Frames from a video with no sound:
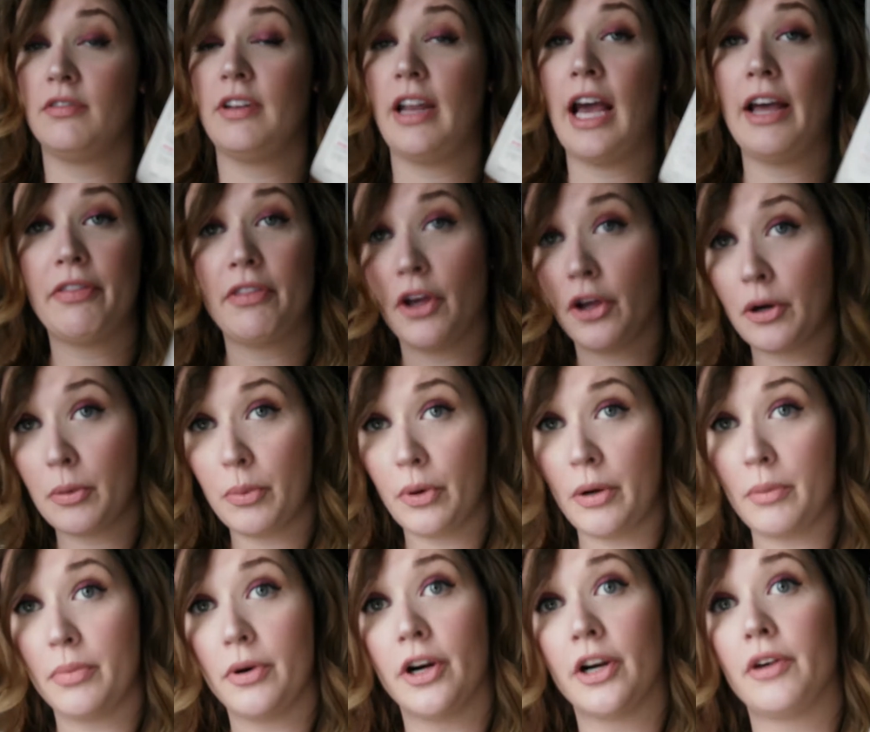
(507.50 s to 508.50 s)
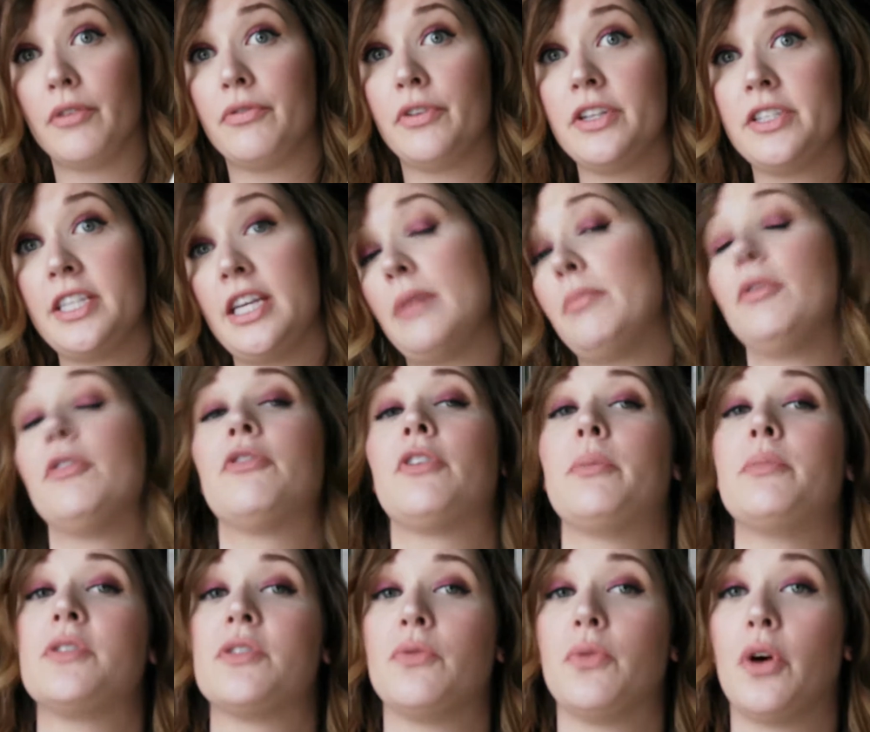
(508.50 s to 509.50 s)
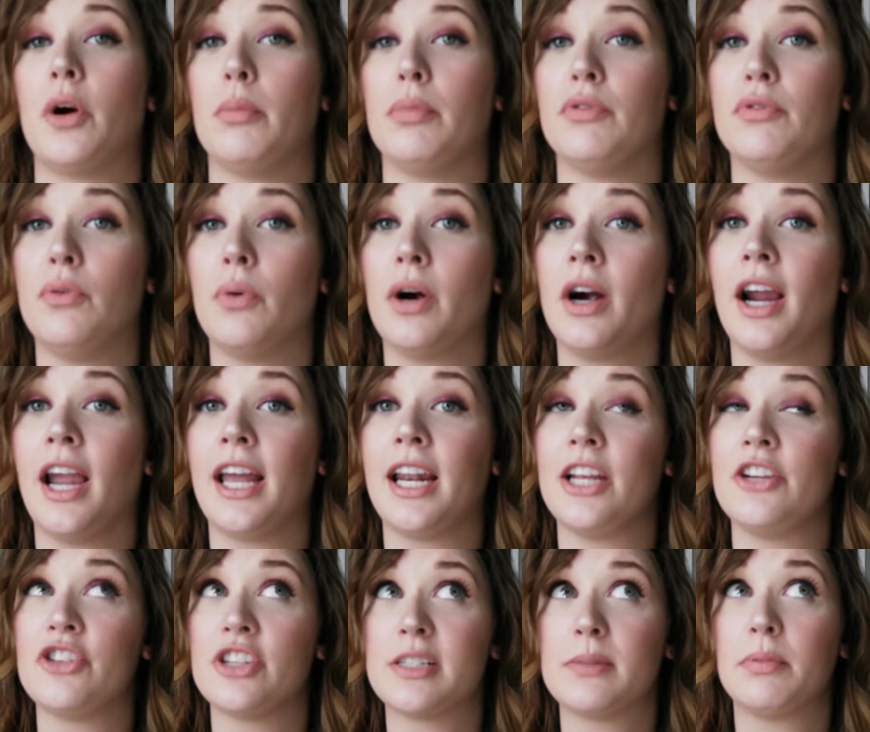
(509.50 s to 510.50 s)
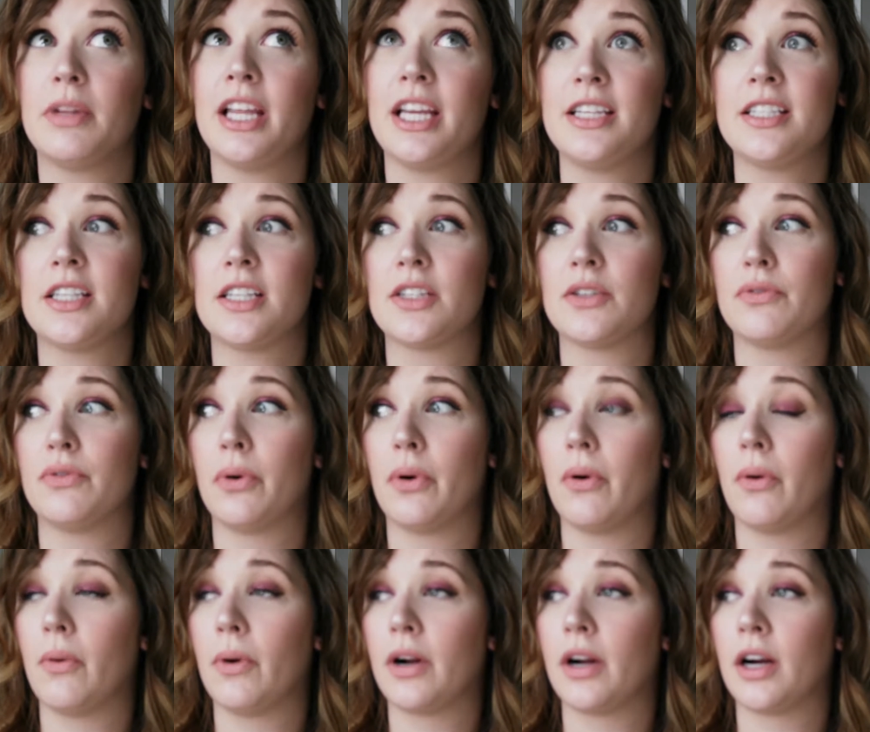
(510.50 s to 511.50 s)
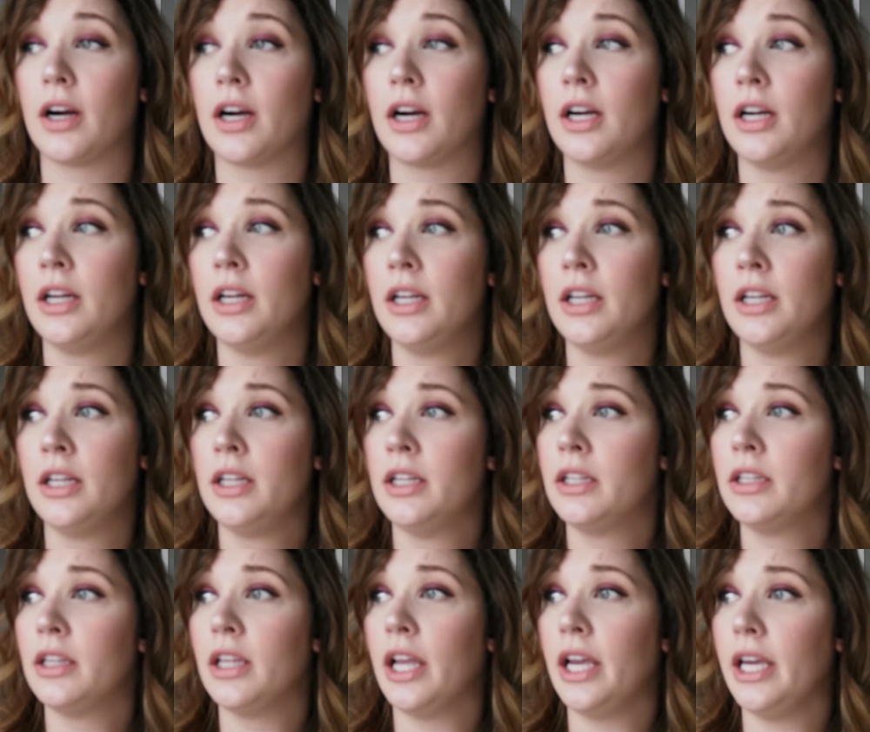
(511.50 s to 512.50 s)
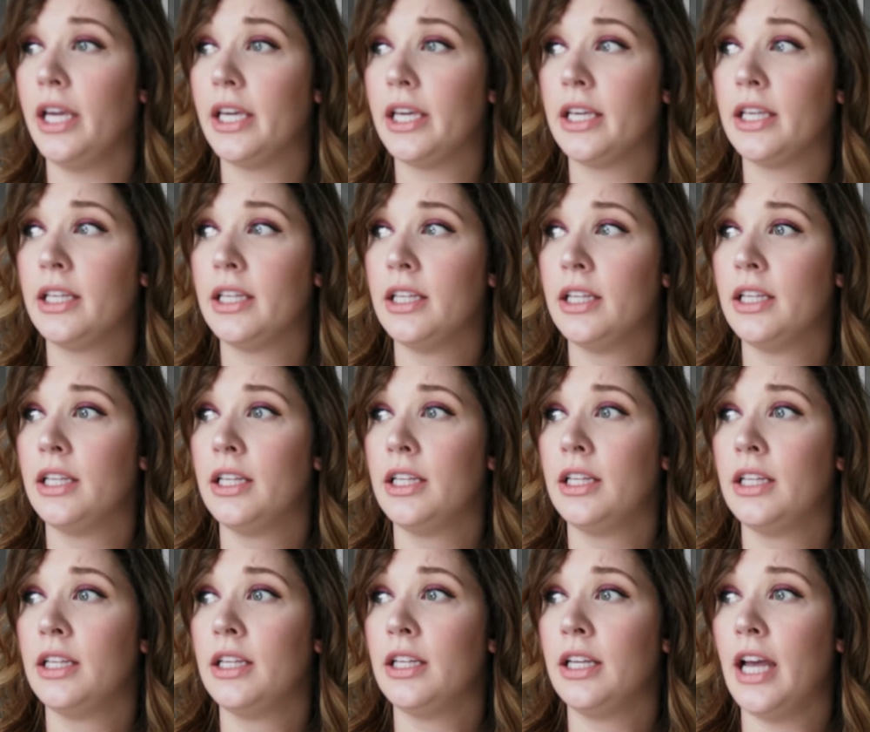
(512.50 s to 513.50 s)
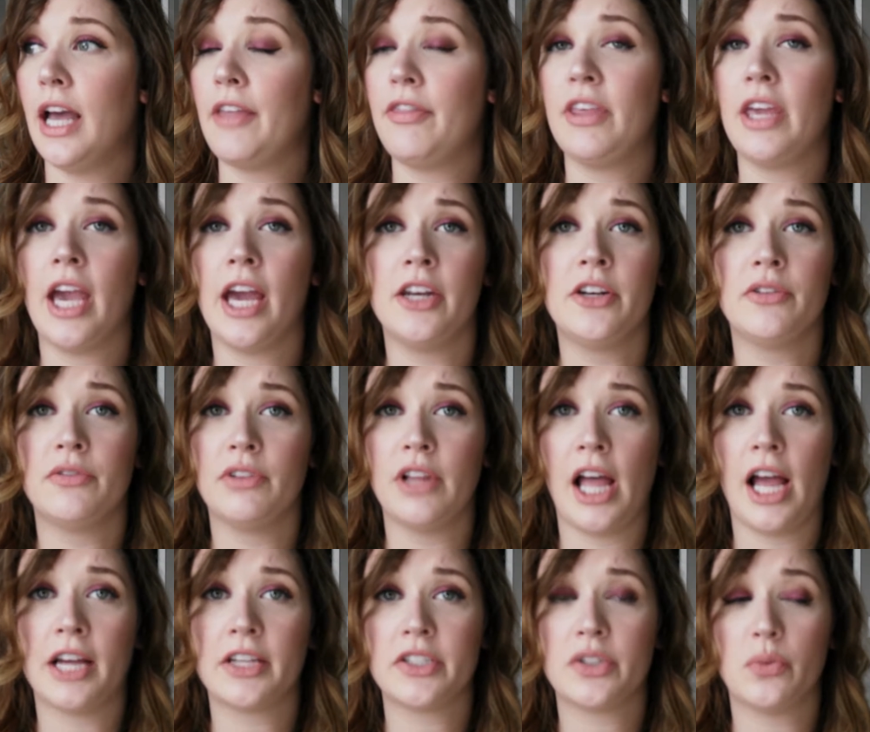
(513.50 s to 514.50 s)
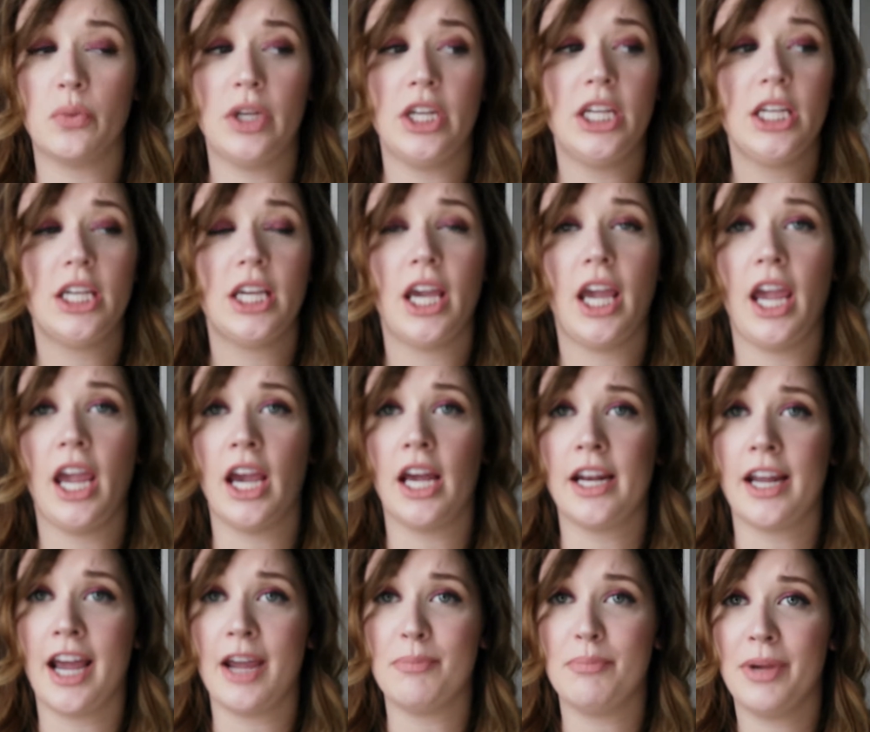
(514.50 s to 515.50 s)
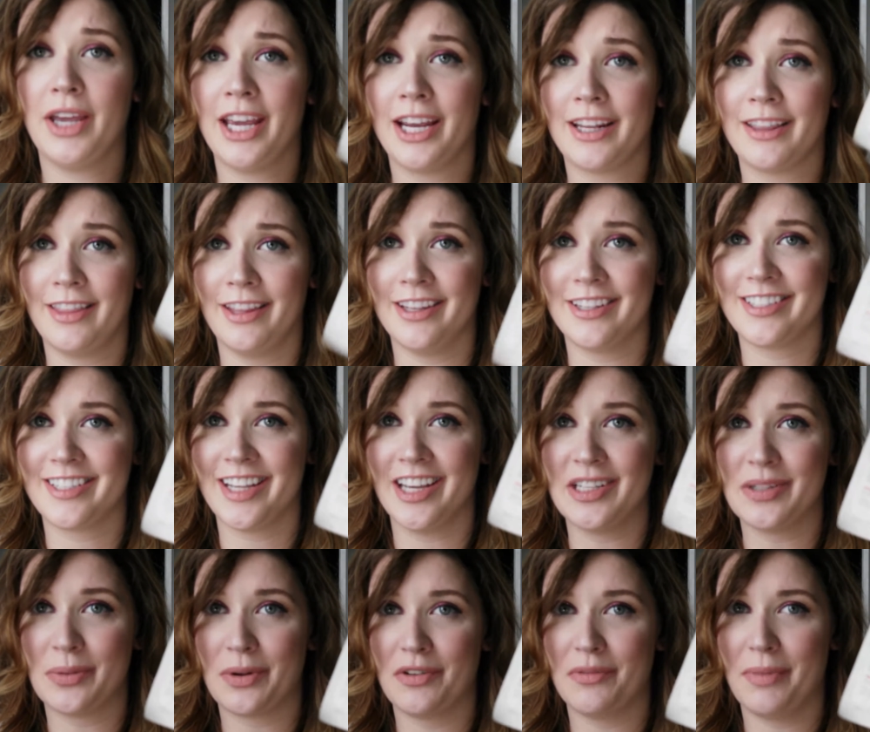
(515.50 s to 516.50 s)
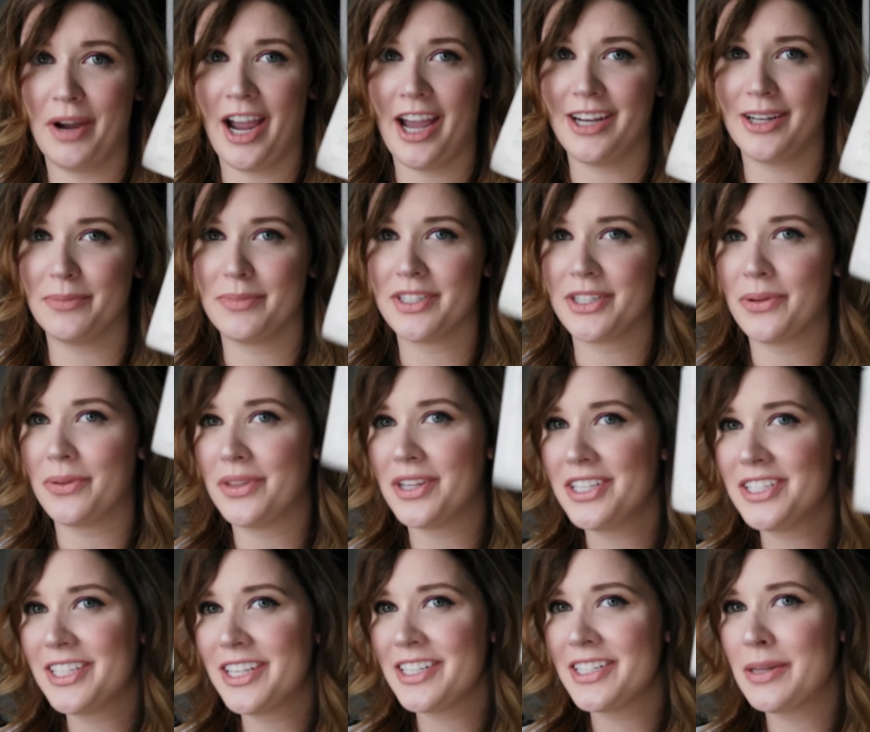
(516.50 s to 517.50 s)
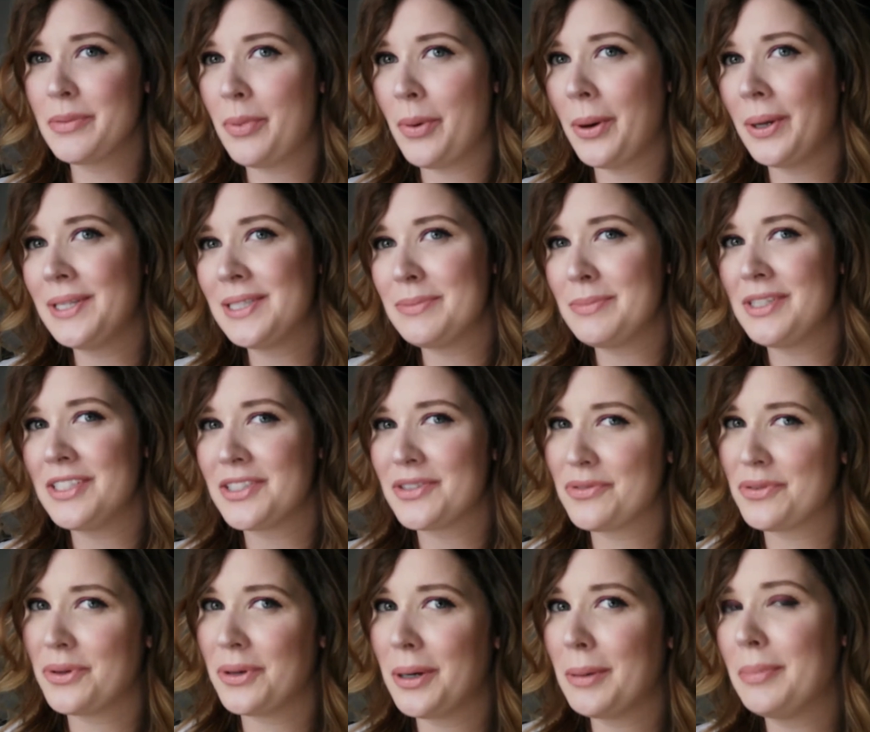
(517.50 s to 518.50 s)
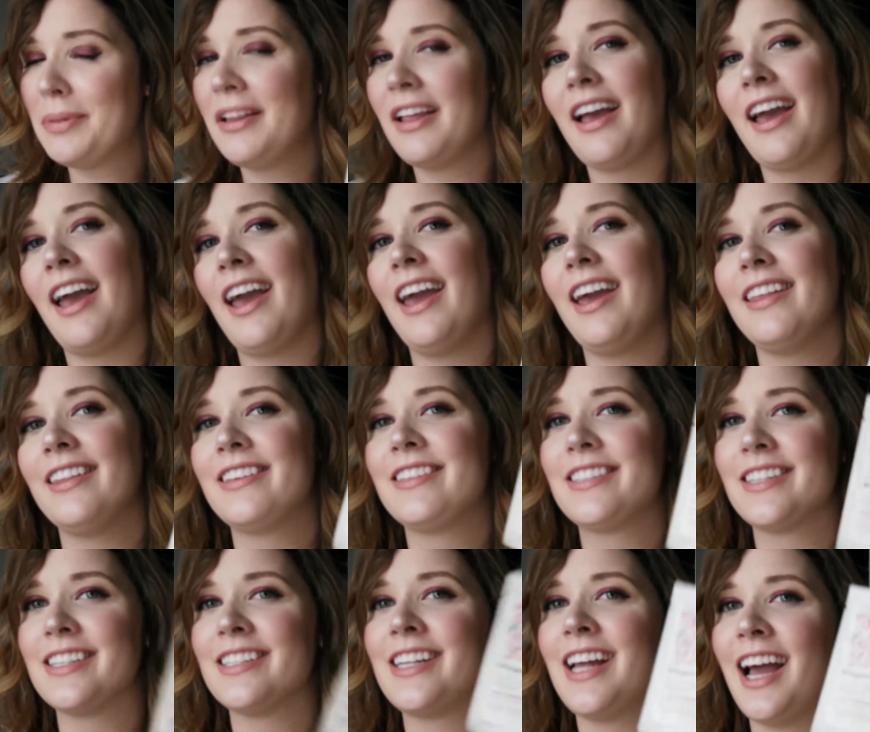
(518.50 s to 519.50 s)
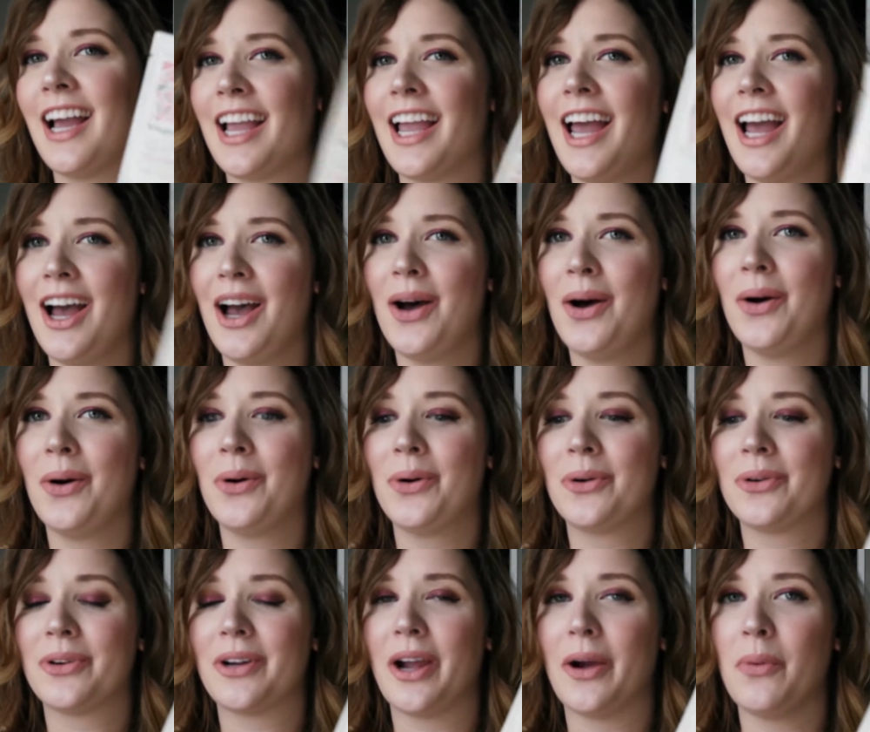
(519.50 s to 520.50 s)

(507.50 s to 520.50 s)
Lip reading: not the 100 point perk, a free sample from Sephora before, and I just placed a Sephora order like at the end of last week, and I picked this as one of my items. So this disappoints me, Sephora Play. This does not count.